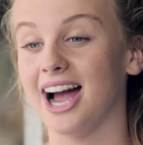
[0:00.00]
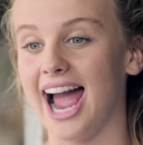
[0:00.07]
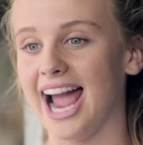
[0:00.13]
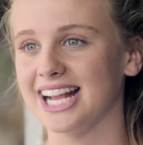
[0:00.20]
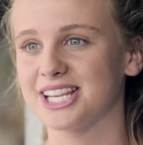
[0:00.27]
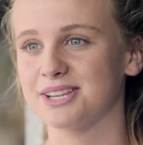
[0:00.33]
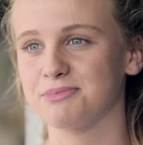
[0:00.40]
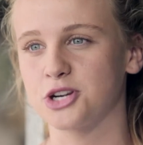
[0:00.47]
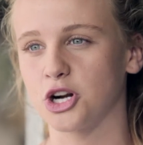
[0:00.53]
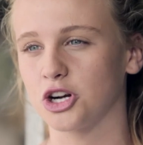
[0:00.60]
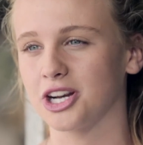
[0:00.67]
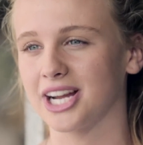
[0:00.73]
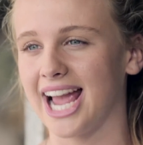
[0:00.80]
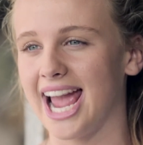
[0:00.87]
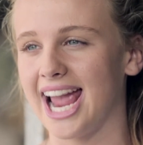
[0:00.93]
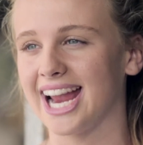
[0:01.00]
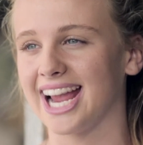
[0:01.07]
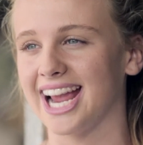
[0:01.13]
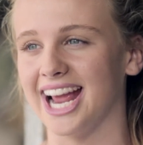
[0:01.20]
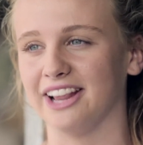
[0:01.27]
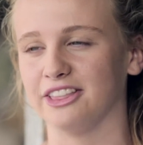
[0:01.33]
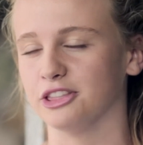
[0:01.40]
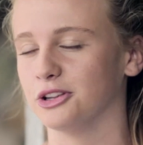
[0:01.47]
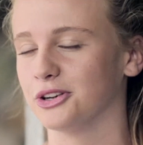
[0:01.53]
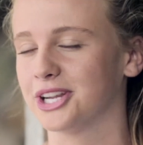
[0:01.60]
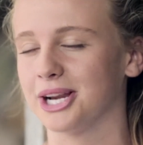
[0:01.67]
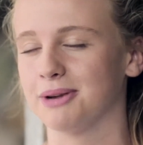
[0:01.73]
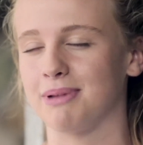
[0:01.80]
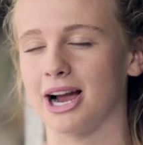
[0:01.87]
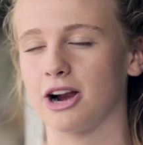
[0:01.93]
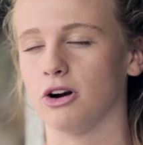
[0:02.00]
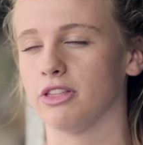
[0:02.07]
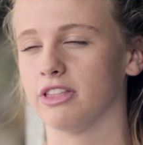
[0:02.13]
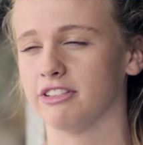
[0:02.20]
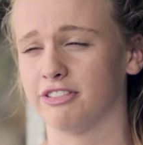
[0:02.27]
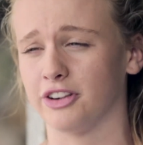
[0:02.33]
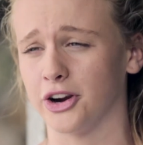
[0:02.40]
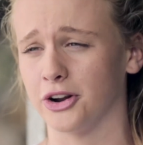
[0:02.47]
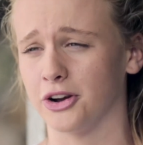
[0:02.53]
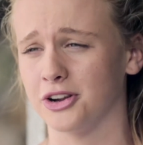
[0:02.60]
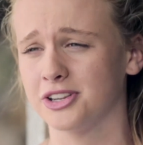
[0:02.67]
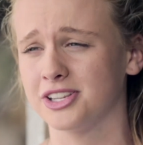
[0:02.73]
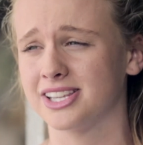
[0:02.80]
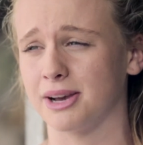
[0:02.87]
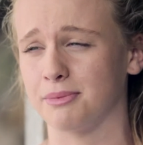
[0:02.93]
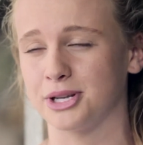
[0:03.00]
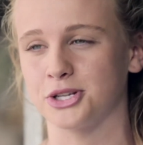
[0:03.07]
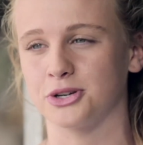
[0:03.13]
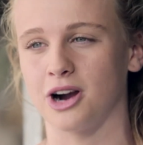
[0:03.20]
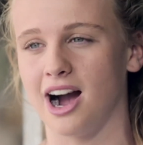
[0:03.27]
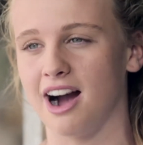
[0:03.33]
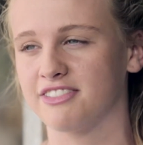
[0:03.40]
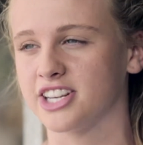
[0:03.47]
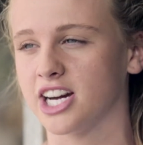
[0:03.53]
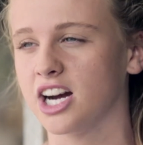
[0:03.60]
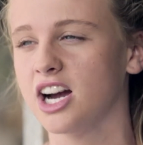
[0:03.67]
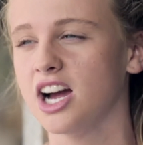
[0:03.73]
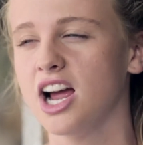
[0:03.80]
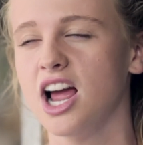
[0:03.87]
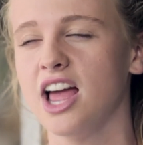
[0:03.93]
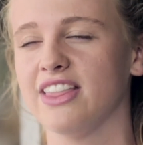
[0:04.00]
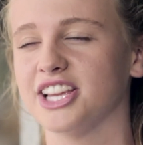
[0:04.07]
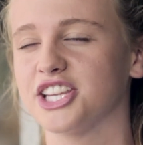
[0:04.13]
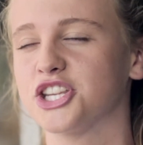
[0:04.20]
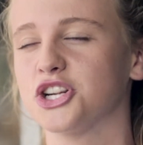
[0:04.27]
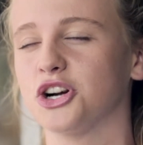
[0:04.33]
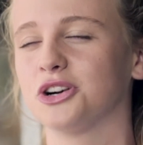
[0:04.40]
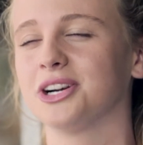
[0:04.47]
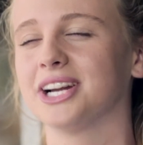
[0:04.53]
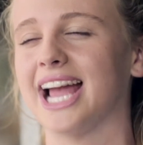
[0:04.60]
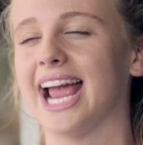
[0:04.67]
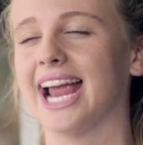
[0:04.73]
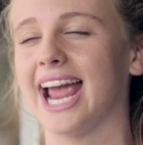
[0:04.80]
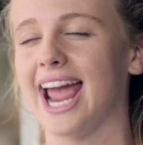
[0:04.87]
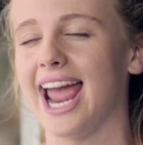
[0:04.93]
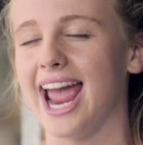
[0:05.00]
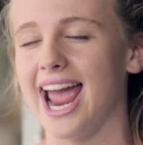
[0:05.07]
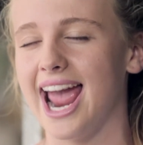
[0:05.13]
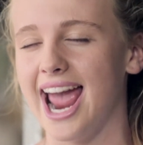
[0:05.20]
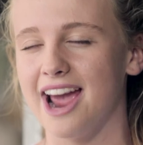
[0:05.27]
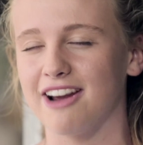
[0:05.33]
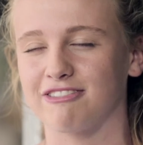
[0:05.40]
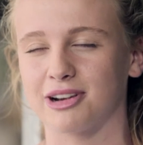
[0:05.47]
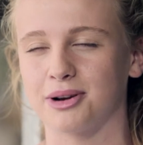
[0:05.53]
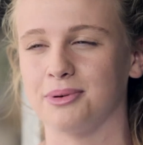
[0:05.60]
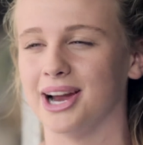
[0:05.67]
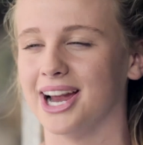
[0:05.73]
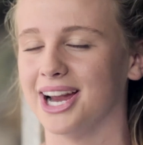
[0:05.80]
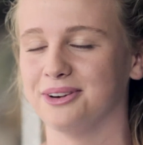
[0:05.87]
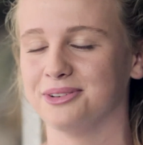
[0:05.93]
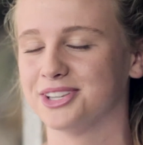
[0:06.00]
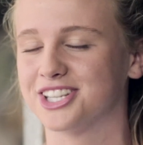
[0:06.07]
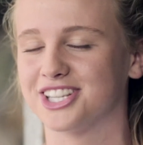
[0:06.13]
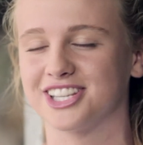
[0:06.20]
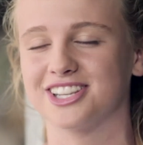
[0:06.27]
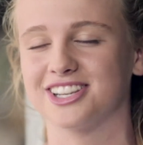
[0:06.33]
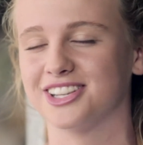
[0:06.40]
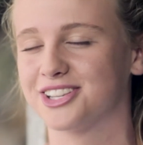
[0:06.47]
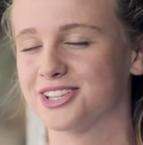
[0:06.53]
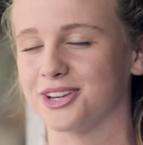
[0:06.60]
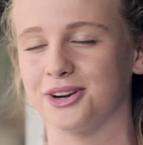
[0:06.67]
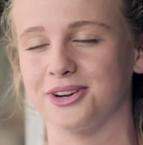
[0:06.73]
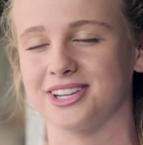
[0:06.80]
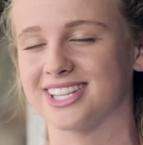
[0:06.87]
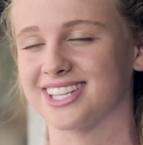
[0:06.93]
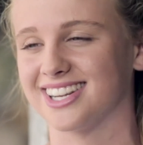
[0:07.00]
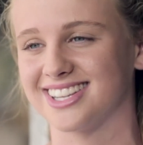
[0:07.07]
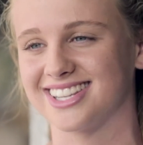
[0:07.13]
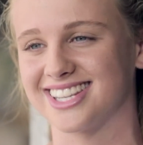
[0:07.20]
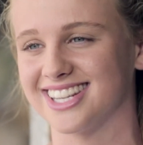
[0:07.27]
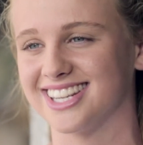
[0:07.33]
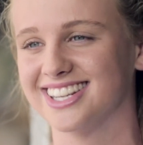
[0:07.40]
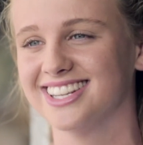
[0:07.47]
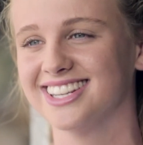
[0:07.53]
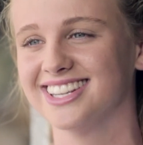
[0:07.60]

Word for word: ate some chocolate cake and looking back on the photos that we took after, there's chocolate cake everywhere. It was just so disgusting.